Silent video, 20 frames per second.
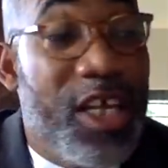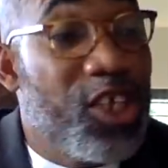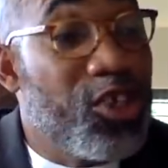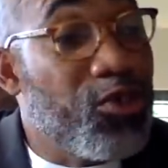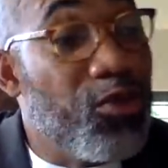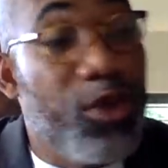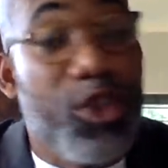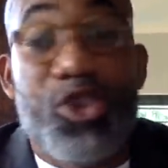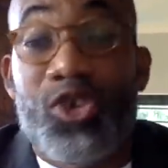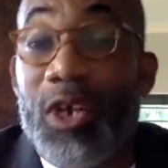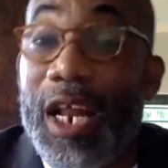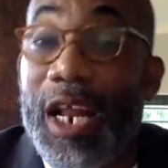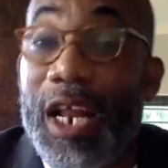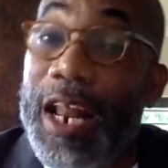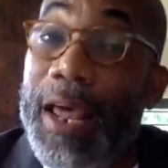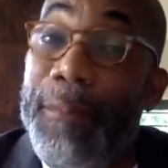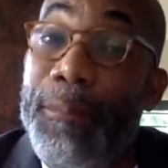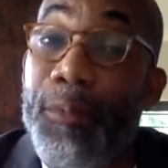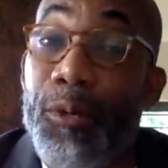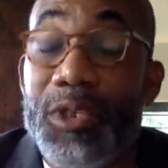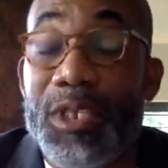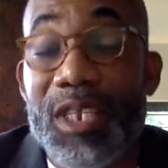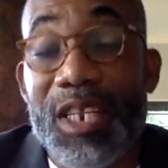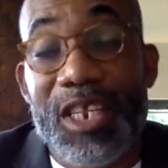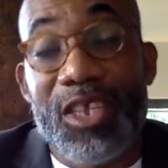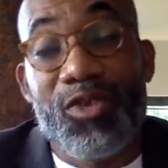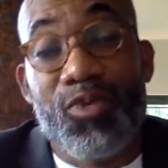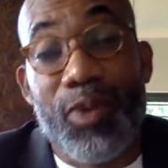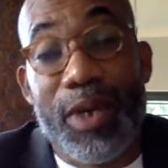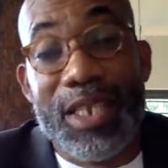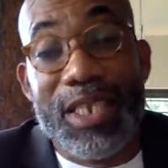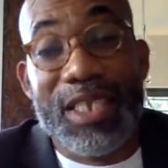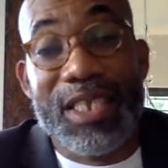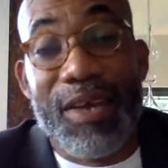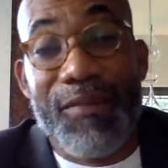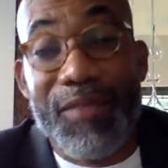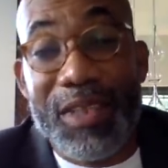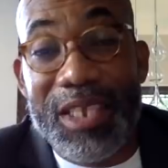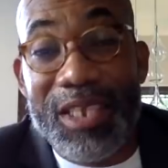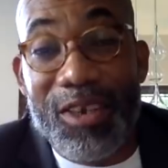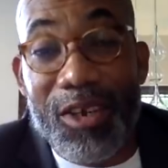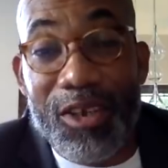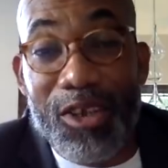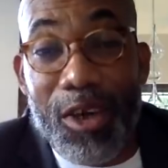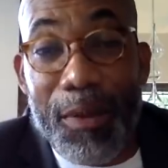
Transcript: screenshot that I posted in 2017 on